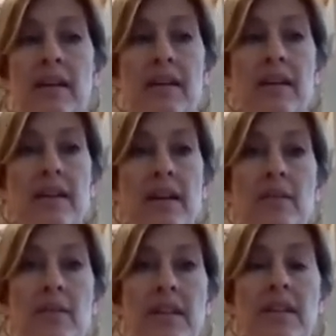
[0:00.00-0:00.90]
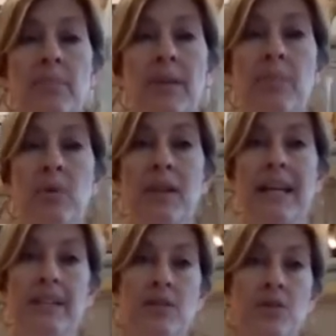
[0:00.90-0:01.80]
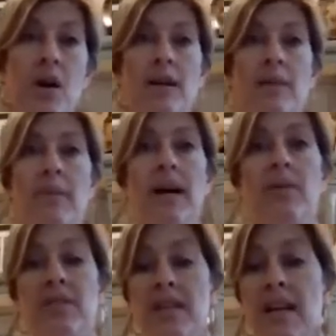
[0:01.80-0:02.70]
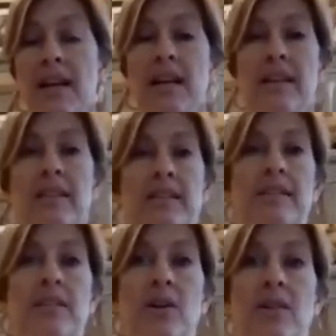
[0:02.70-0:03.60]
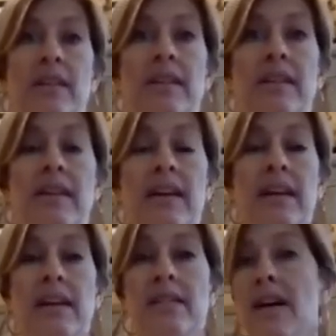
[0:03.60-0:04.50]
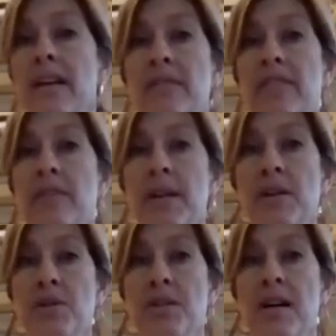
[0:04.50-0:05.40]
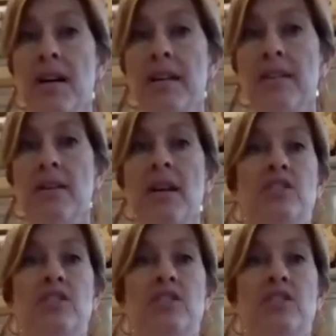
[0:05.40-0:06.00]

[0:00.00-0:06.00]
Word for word: And another thing that people like to talk about is currently the anti inflammation diet.